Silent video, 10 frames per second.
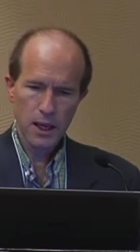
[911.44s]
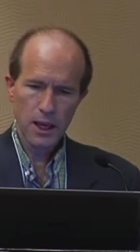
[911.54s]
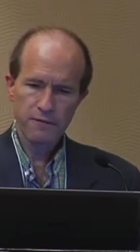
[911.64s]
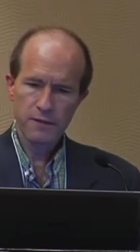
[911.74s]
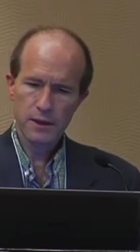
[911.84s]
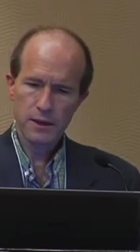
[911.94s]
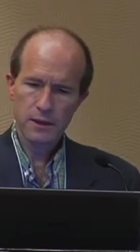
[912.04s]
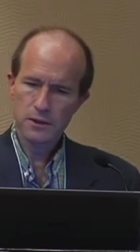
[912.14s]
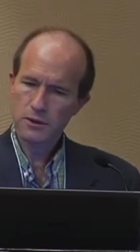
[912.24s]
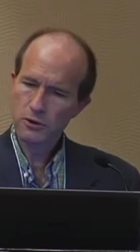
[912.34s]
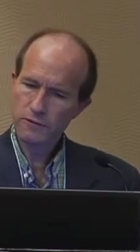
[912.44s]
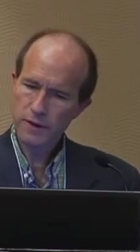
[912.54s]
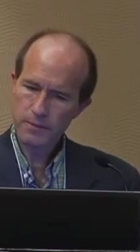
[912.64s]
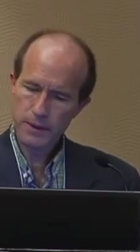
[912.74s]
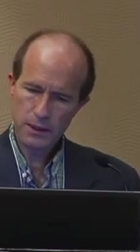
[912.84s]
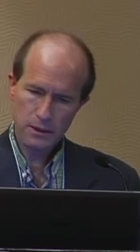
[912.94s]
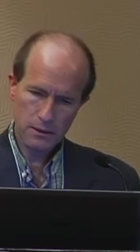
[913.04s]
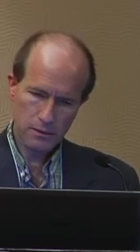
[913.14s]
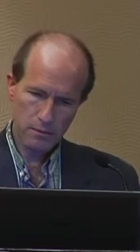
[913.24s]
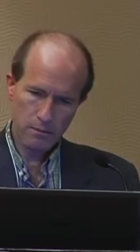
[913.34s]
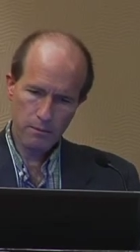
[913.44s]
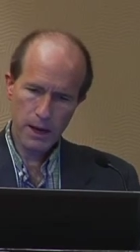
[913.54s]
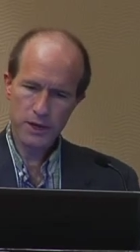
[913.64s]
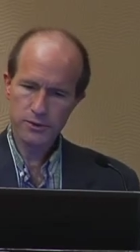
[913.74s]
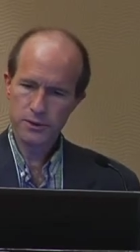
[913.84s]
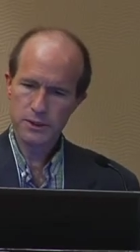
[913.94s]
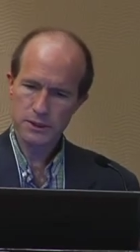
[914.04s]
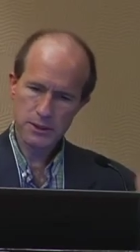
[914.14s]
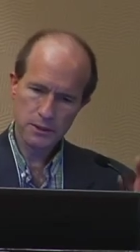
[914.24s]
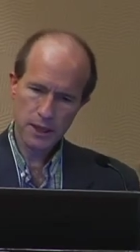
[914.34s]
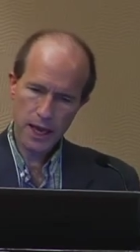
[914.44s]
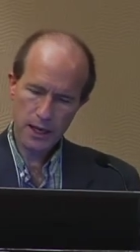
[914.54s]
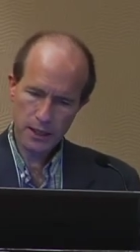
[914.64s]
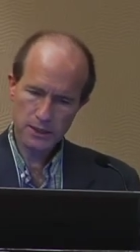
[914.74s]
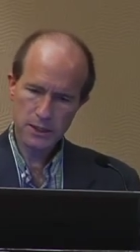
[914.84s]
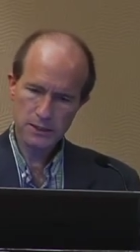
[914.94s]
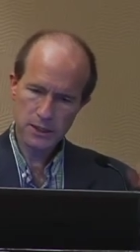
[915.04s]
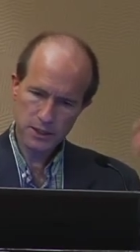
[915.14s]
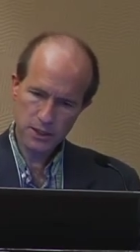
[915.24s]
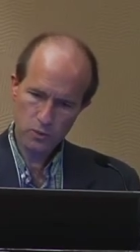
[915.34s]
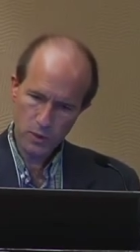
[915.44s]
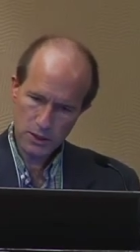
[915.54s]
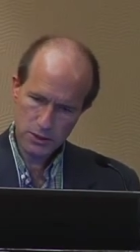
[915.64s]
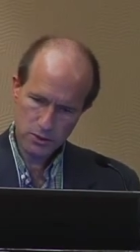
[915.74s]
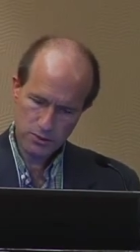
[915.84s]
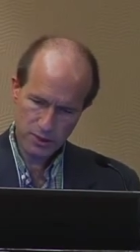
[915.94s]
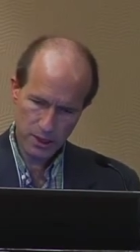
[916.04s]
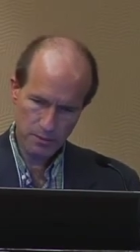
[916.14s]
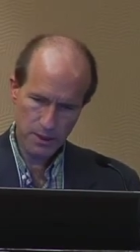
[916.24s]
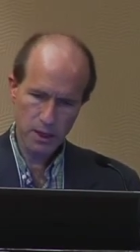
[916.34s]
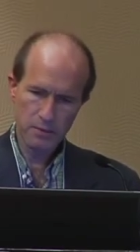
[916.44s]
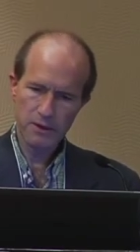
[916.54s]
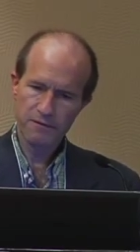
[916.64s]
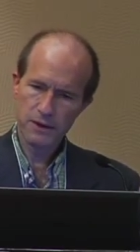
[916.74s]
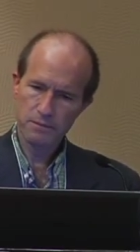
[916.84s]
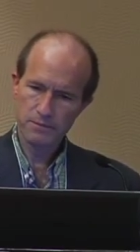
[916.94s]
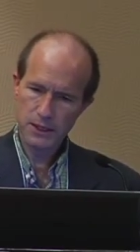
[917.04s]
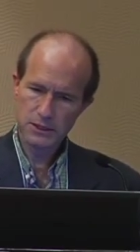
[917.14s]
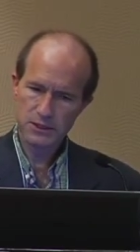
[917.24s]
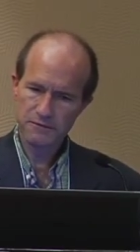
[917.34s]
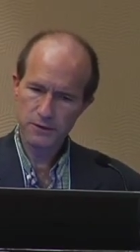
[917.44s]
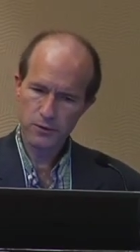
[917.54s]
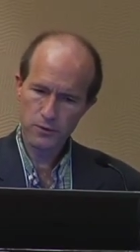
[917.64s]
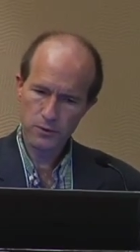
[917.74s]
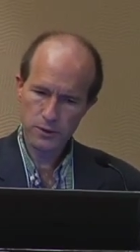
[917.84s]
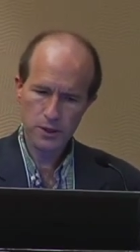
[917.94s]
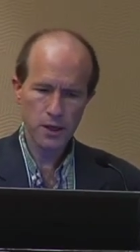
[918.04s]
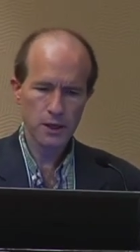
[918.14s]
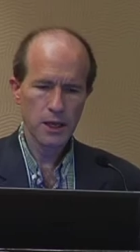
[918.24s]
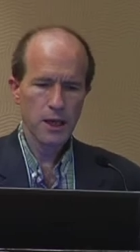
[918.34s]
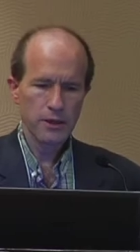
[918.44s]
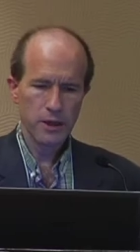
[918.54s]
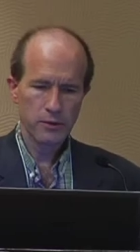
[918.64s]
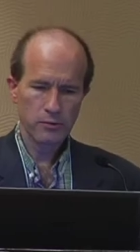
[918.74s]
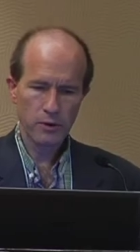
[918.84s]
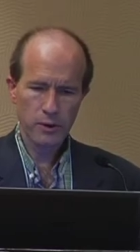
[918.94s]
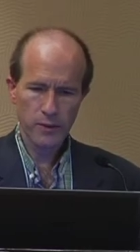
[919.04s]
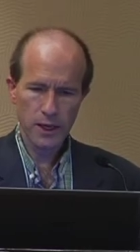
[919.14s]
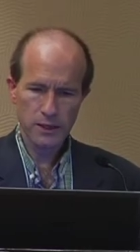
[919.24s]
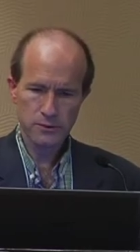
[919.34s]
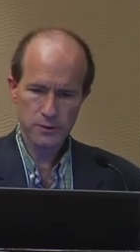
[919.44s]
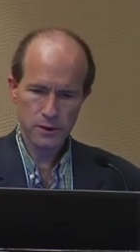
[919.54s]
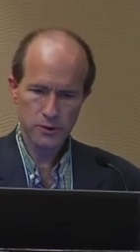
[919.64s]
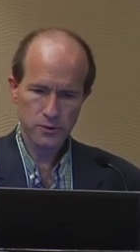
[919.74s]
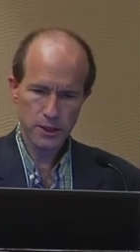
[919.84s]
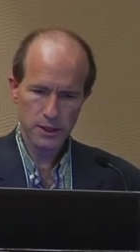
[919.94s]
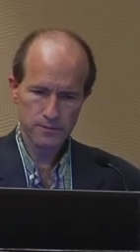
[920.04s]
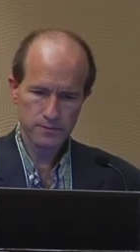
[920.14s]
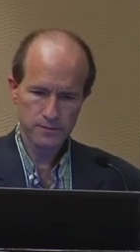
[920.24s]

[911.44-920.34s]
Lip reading: If the curve can be monitored until adolescence, then just one surgery can be done. But if it's severe early on, then growing rods are treated.